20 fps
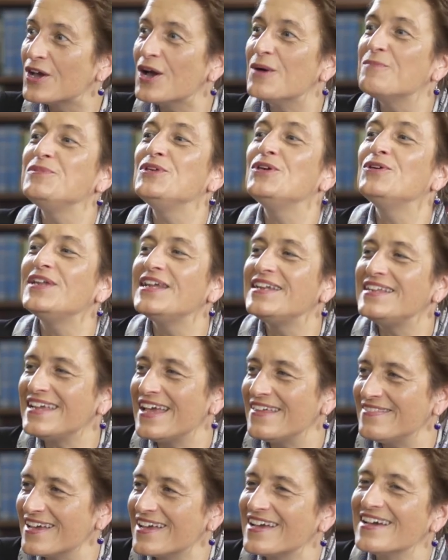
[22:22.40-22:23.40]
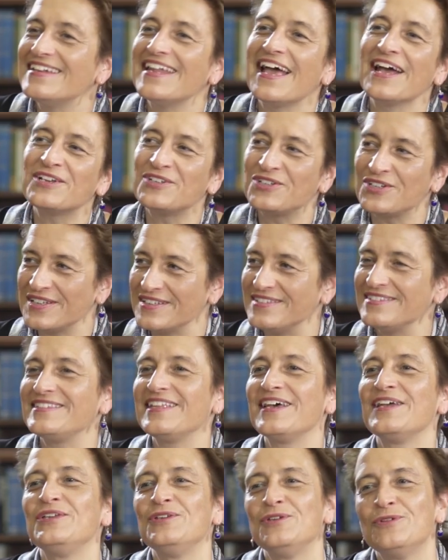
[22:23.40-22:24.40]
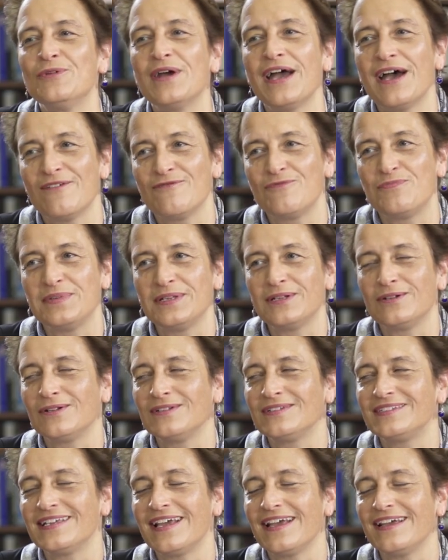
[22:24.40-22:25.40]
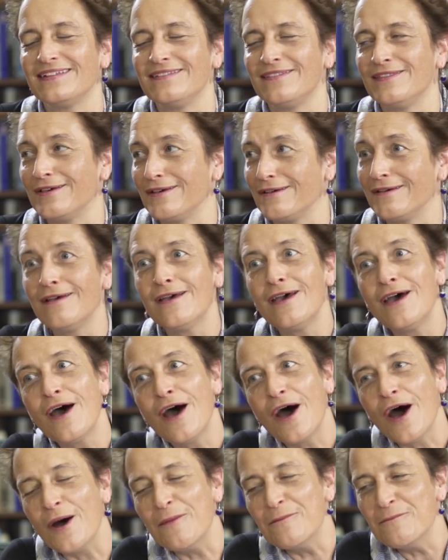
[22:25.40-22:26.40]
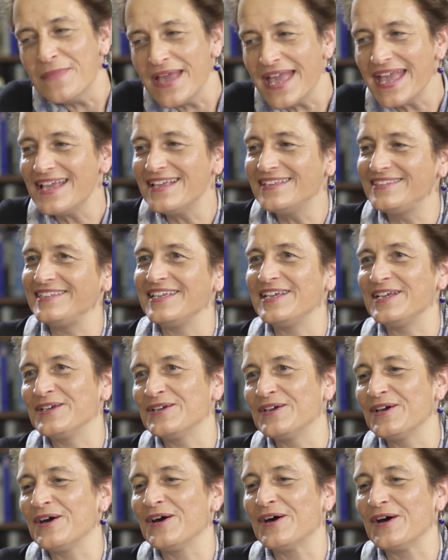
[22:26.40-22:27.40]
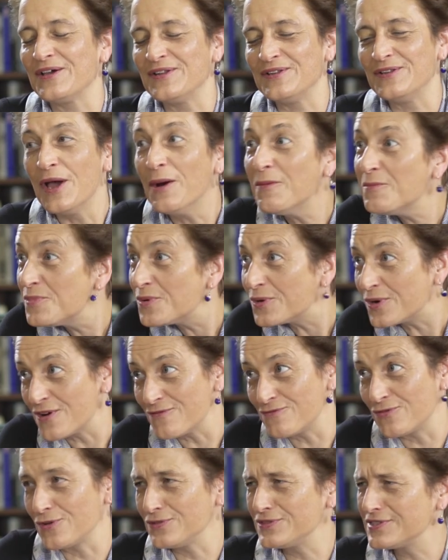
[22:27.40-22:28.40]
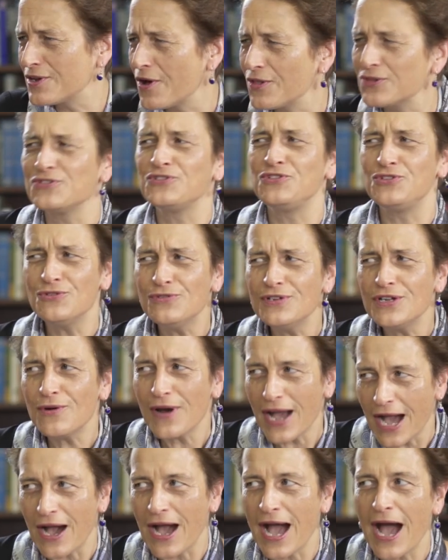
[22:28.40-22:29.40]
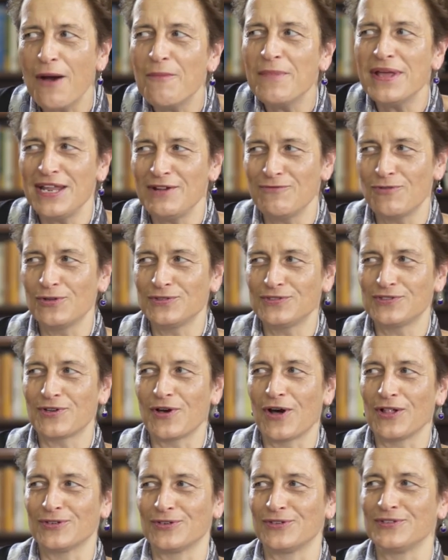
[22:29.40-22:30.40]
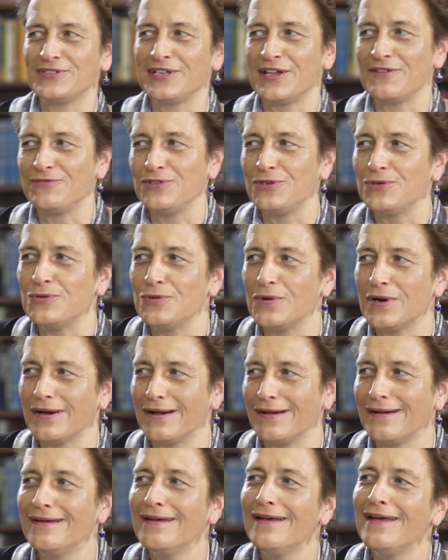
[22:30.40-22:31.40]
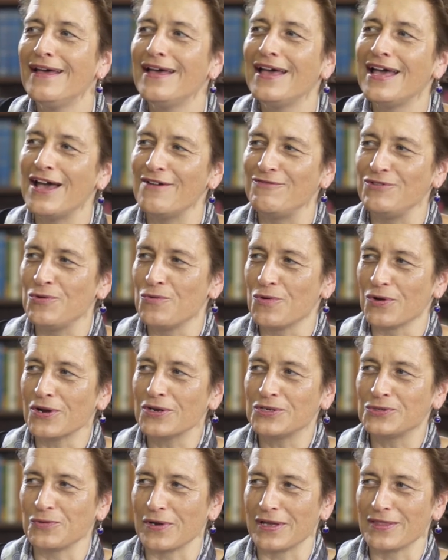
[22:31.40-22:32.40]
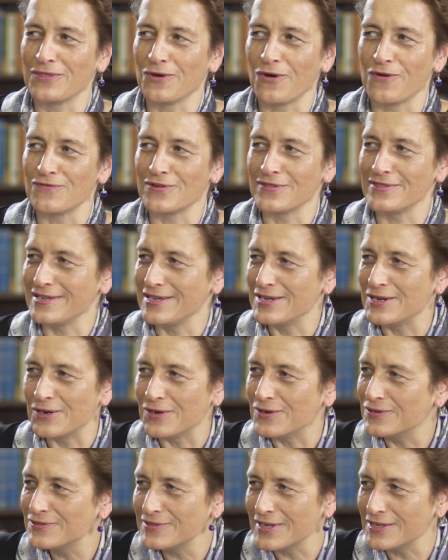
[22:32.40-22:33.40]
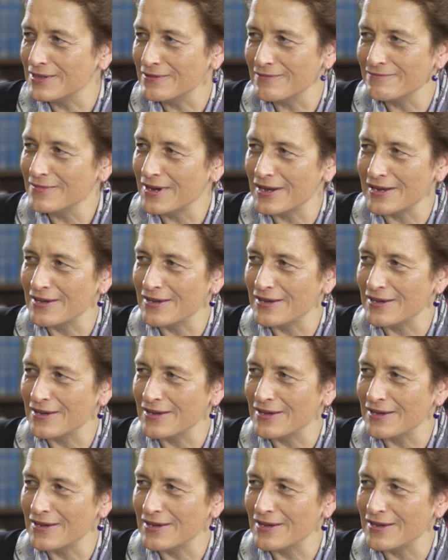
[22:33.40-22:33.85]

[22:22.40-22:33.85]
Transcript: community and the connections that you have built and the amazing number of Rhodes Scholars. Do you know how many Rhodes Scholars have you worked with over the years? I